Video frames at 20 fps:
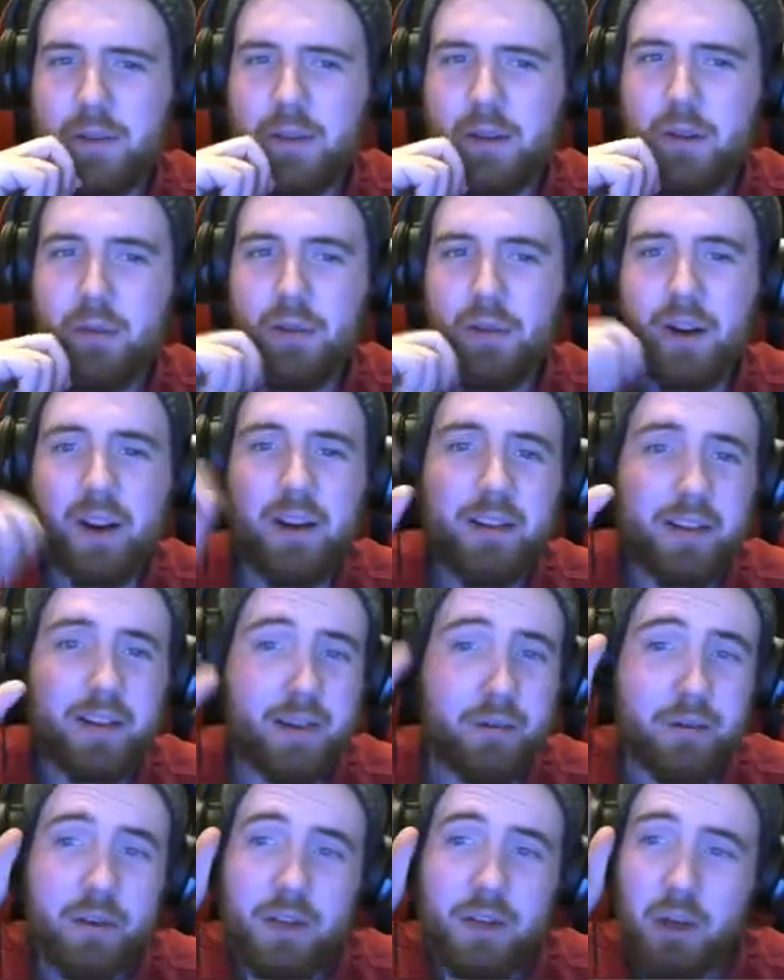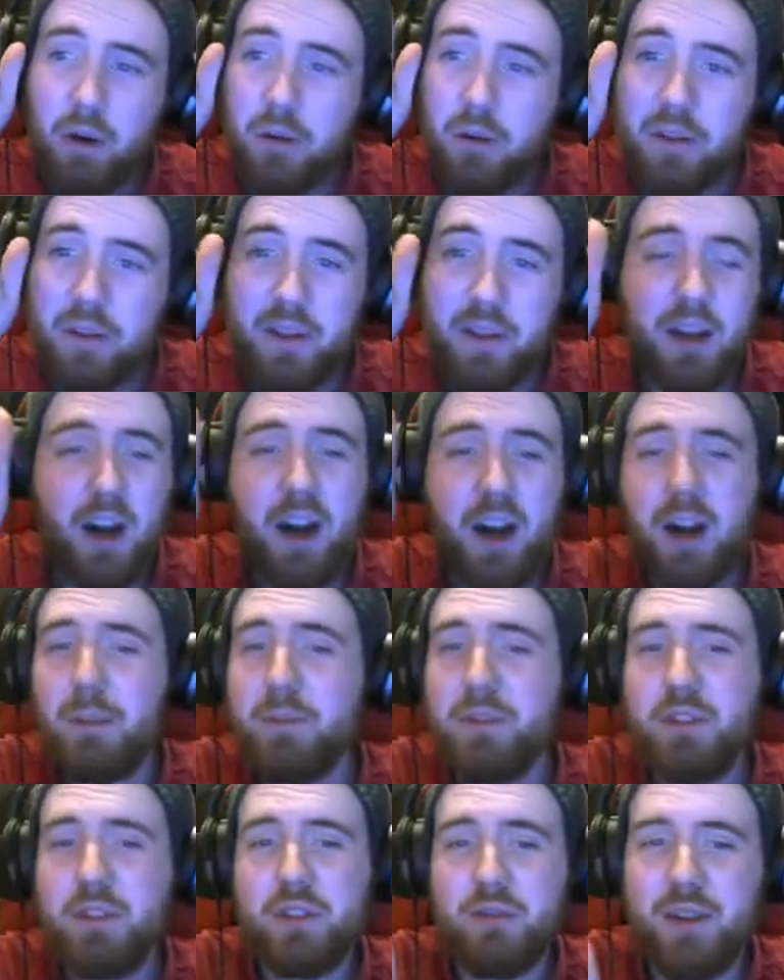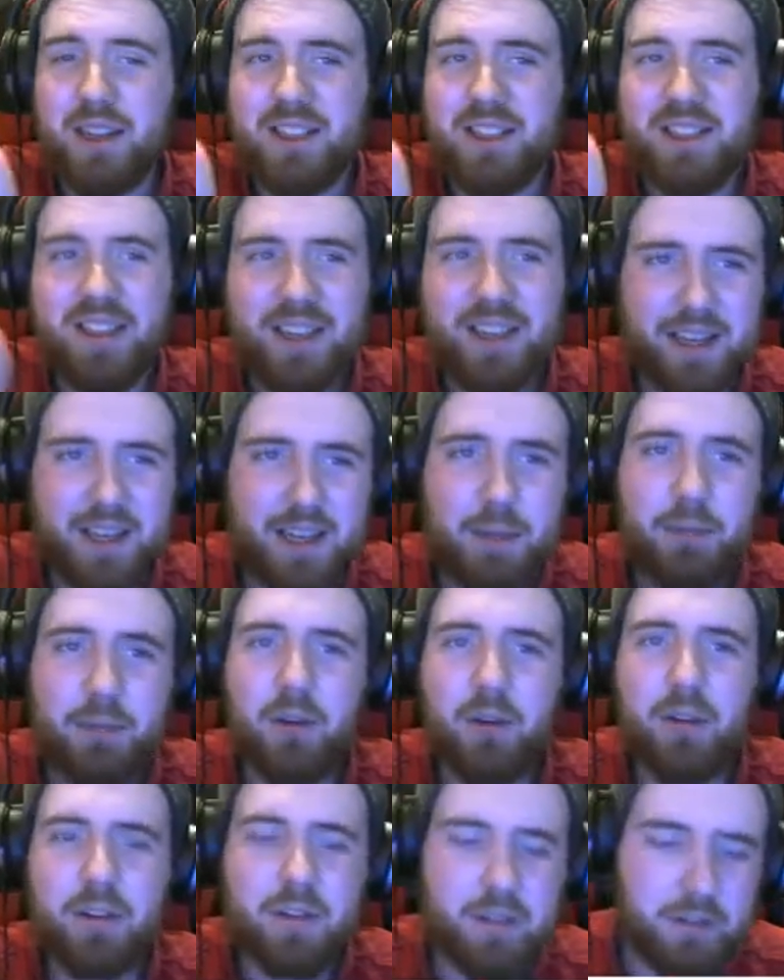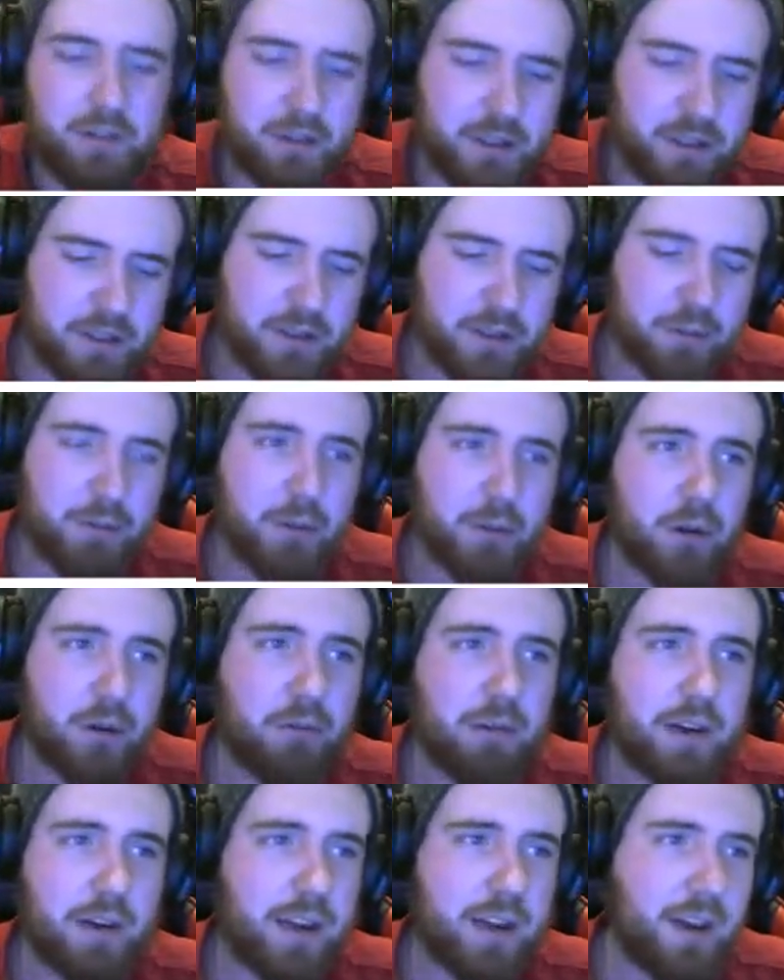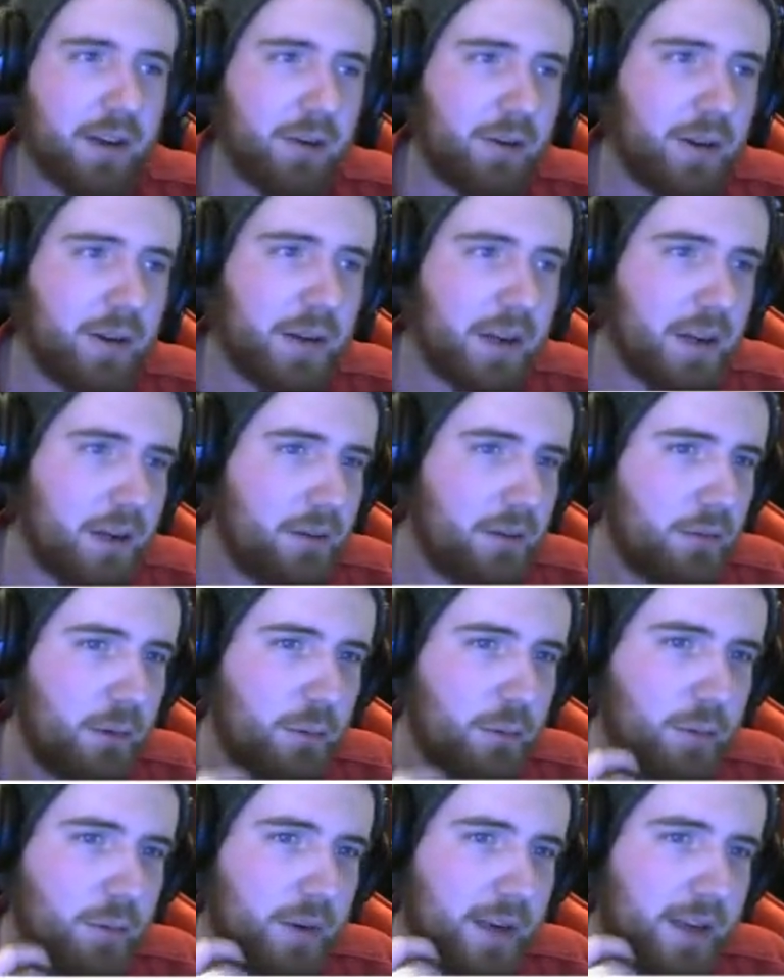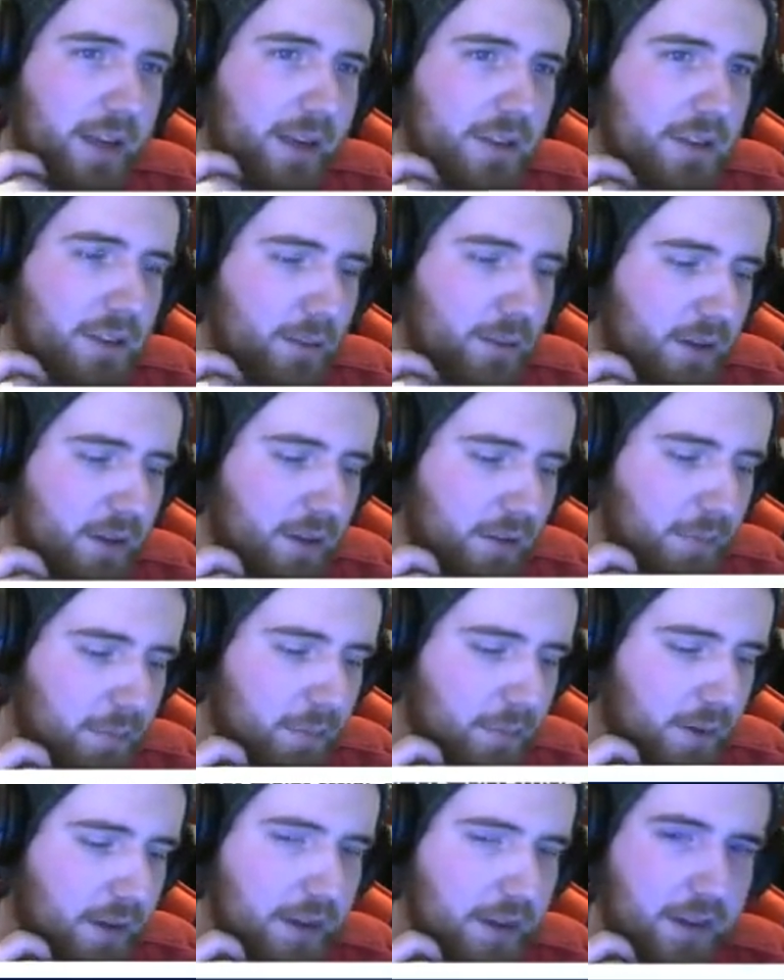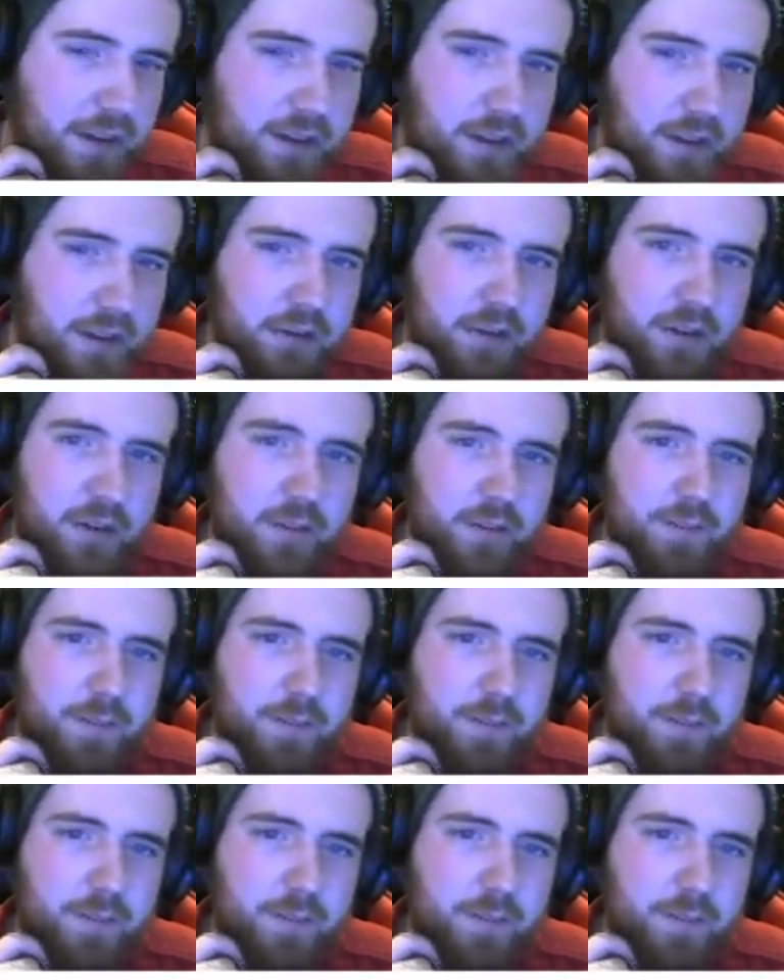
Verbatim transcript: island. If we go in the opposite direction, like, keep going in the direction that we're going right now, we would hit something completely different.